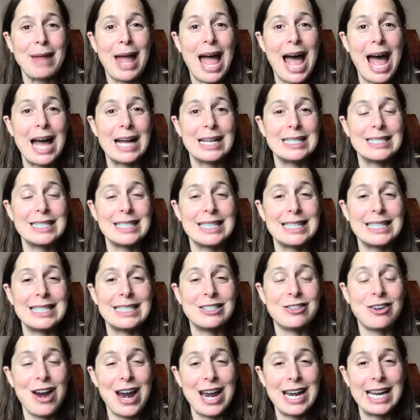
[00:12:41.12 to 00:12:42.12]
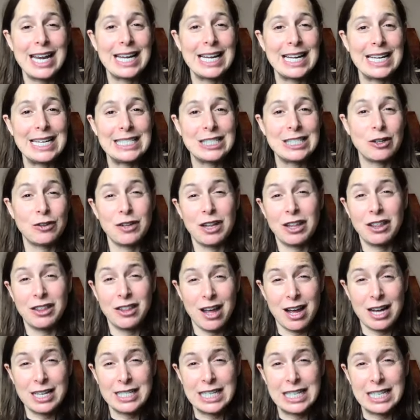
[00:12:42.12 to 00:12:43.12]
And the training is on the
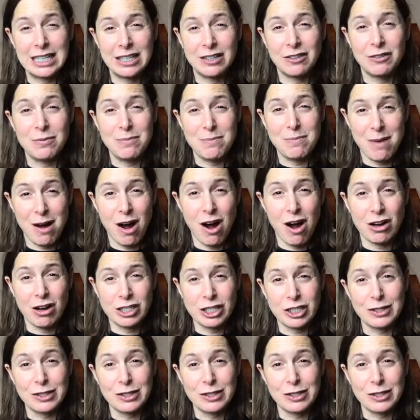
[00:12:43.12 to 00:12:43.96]
13th of March.